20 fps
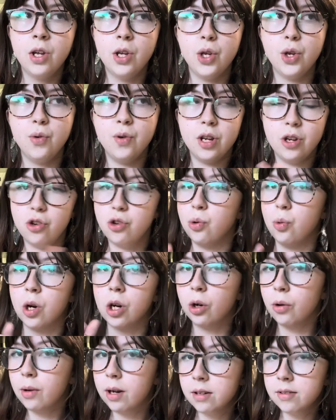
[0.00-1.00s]
you need to
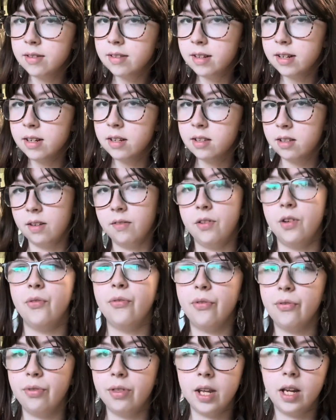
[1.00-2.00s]
work around scenes if you
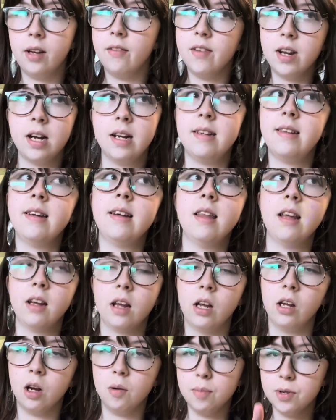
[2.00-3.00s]
think of an idea that
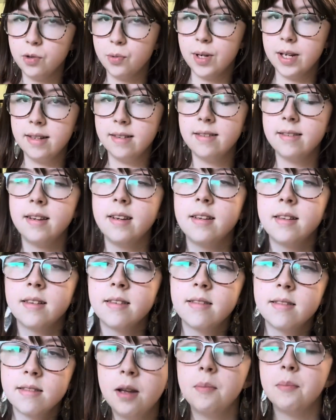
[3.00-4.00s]
can go between
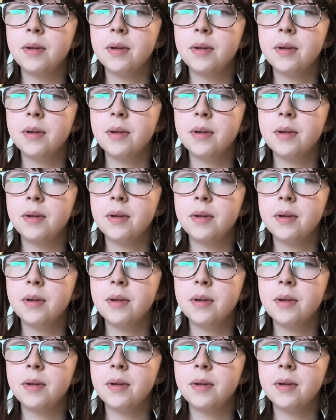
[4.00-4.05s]
scenes.